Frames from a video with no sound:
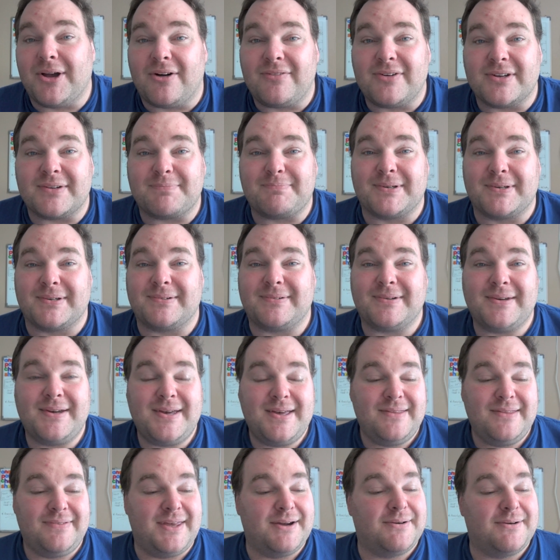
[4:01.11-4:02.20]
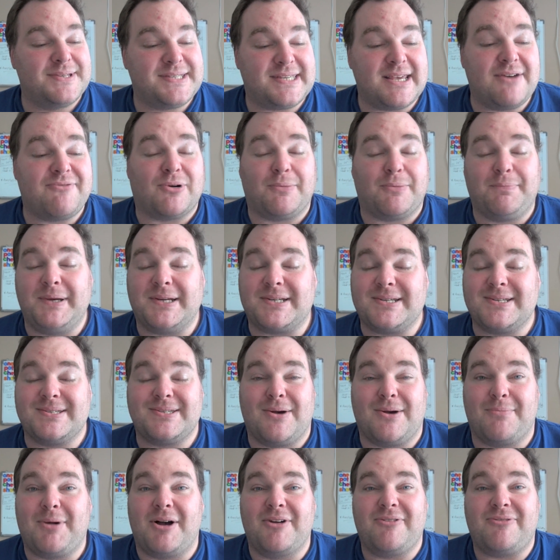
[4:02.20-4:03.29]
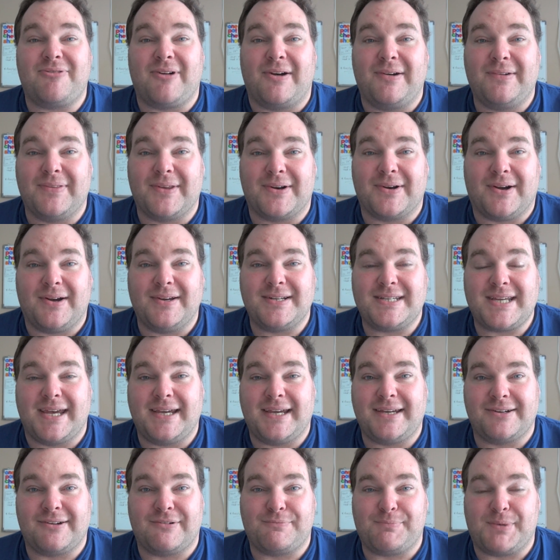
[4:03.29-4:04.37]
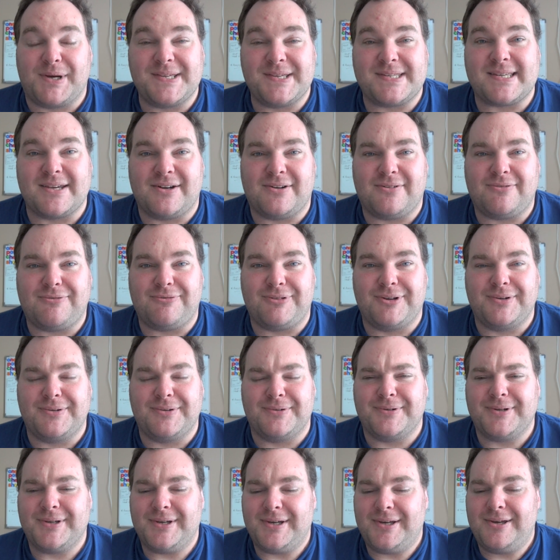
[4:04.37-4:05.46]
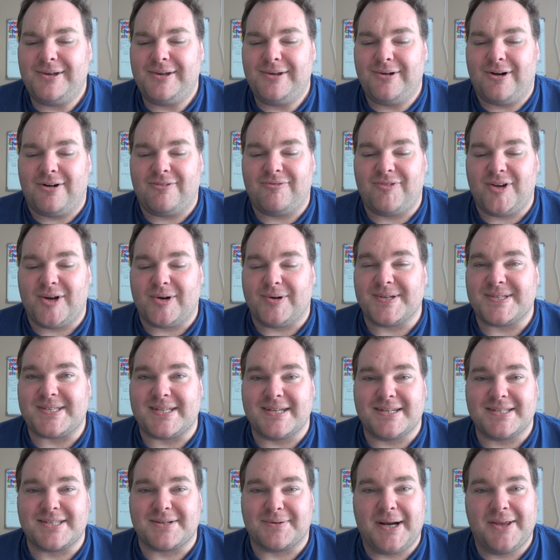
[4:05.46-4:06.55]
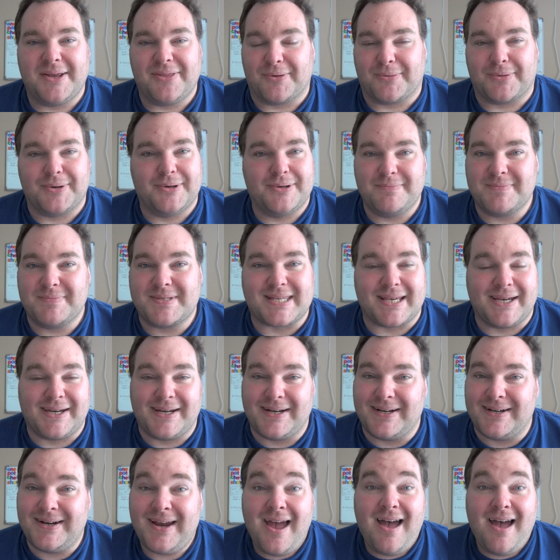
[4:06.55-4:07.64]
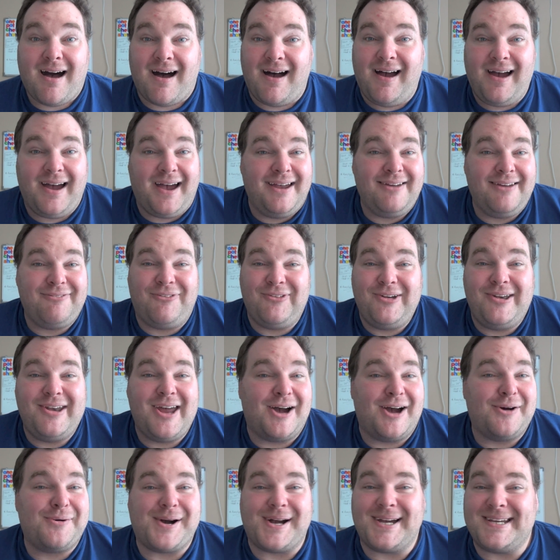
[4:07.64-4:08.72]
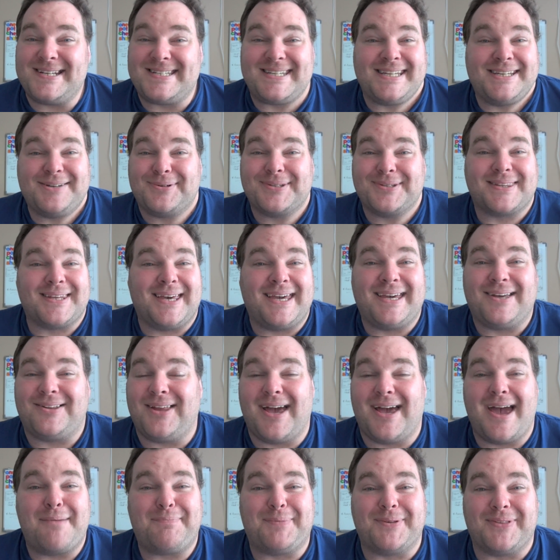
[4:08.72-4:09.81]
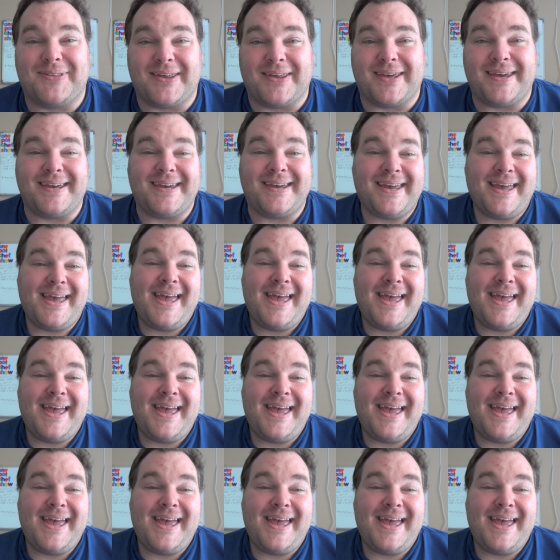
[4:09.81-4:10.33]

of it, but there were several pictures on my phone that I'd taken of myself and of various things around the room, so I have no idea what the hell happened there.